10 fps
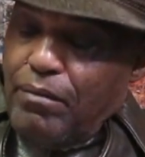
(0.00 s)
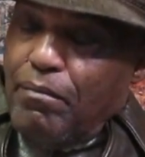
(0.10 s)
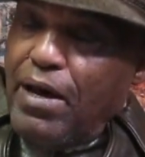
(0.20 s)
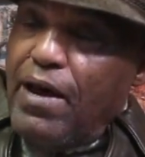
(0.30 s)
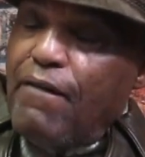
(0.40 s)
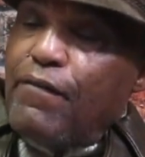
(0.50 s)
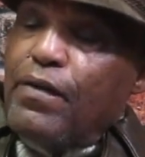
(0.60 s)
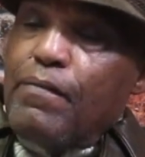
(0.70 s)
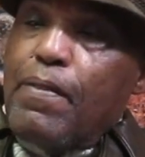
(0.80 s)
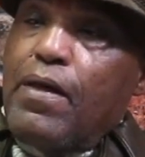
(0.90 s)
math,
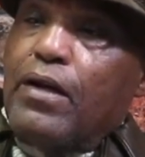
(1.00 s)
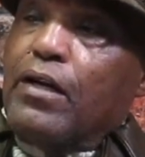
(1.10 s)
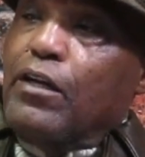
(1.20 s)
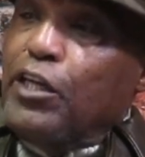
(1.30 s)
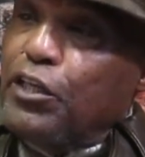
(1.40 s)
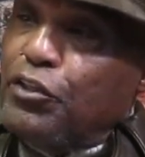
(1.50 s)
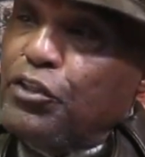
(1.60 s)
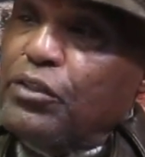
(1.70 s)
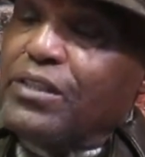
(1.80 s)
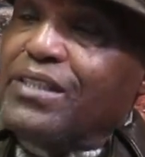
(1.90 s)

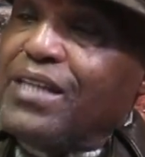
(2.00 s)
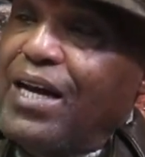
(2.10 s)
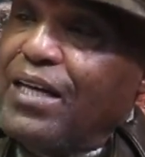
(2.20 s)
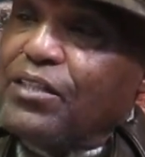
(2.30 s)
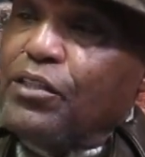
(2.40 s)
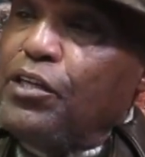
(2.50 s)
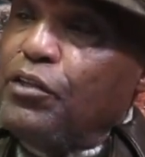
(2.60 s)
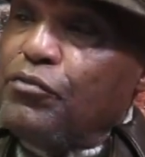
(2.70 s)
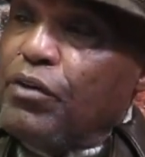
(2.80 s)
literature, science, and history.